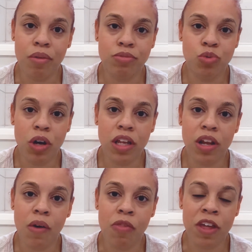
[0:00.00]
dwelling
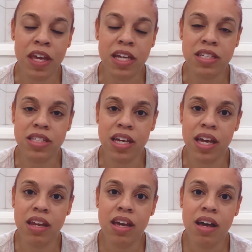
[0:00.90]
on things
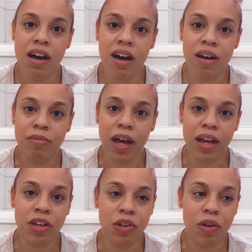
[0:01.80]
that I'm
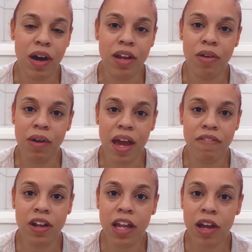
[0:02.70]
like, I don't have
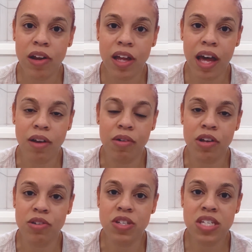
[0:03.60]
clarity, I don't
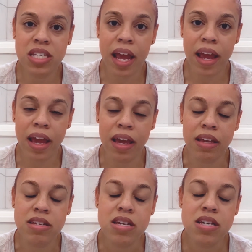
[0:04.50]

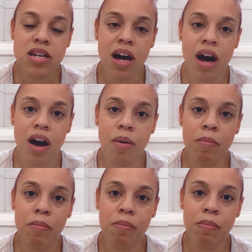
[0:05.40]
understand.
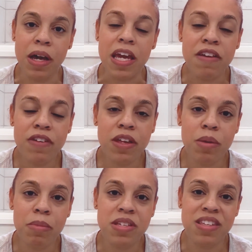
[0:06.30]
But even in the
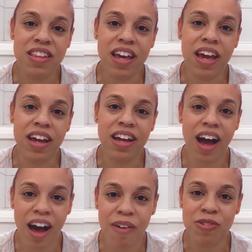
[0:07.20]
midst of that,
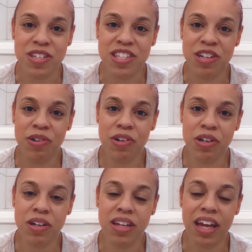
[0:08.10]
God was still
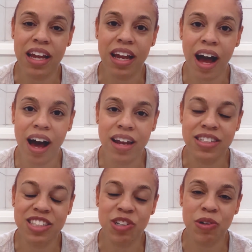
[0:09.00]
good, and God
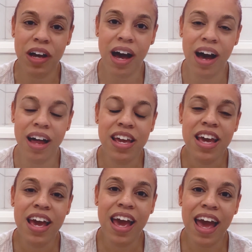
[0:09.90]
is still God.
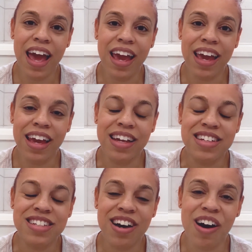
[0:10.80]
And